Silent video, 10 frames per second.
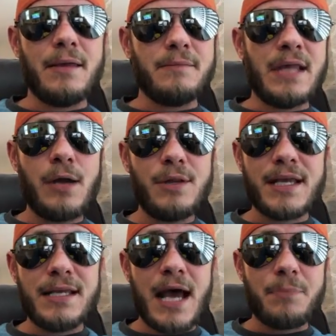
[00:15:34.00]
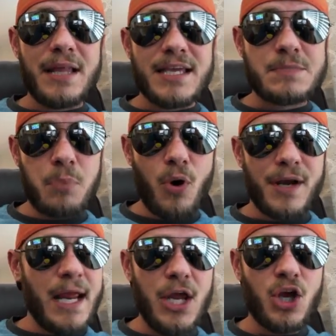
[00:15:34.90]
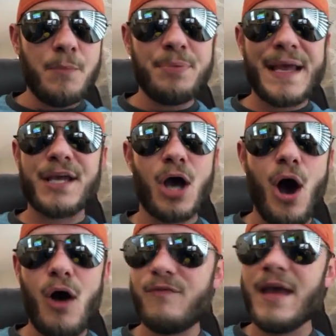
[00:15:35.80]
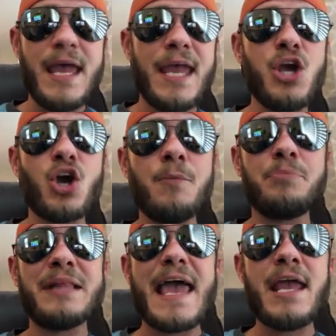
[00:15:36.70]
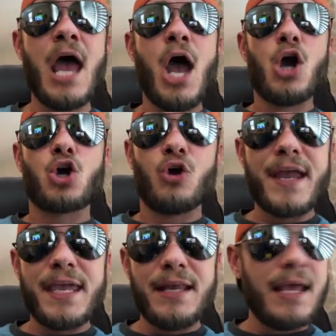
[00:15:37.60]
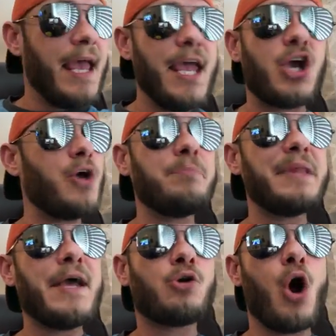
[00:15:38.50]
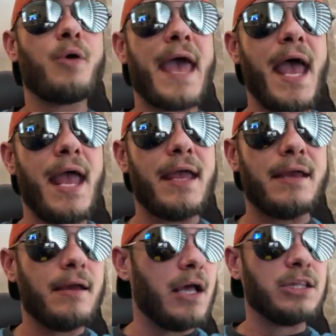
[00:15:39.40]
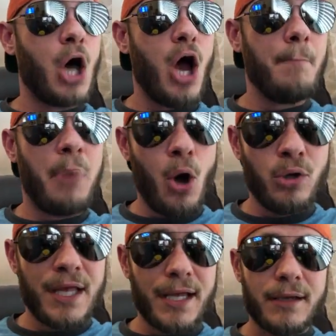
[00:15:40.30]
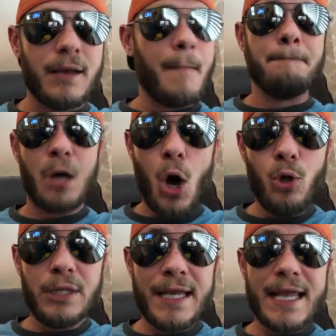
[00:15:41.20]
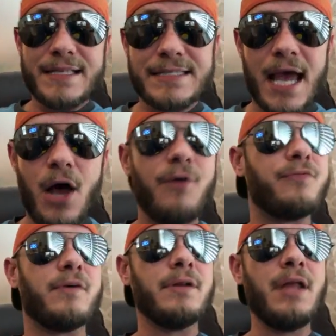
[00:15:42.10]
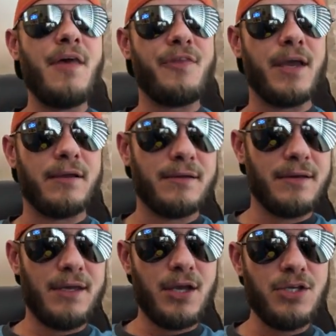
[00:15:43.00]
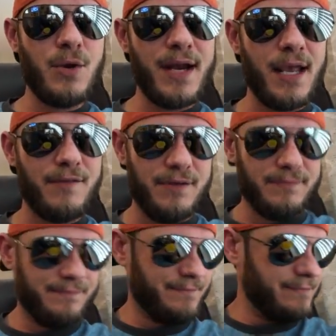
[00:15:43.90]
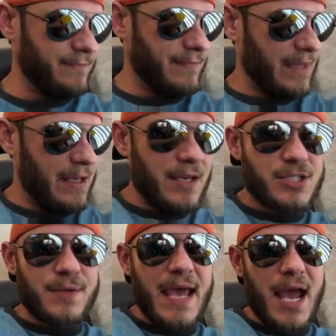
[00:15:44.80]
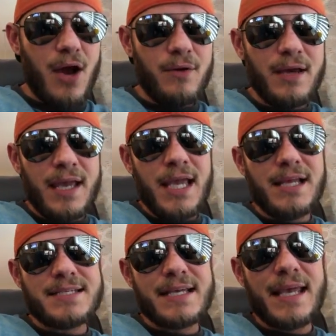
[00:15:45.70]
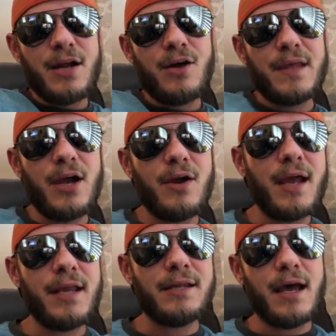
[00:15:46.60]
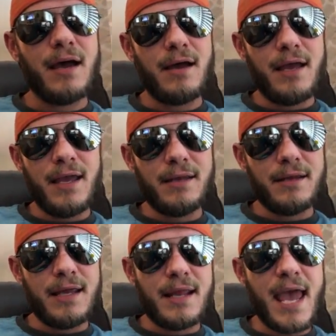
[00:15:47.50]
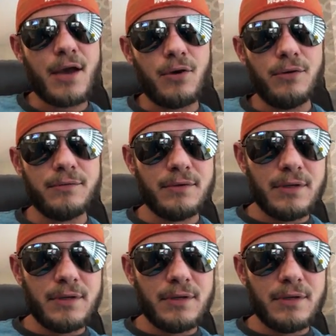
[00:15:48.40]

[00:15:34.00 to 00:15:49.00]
Not only could not play a sport, he couldn't play golf. He couldn't play cricket. He couldn't play croquet, lawn bowling, bowling itself. Nothing. Couldn't do any of it. So now he likes to get on there and heckle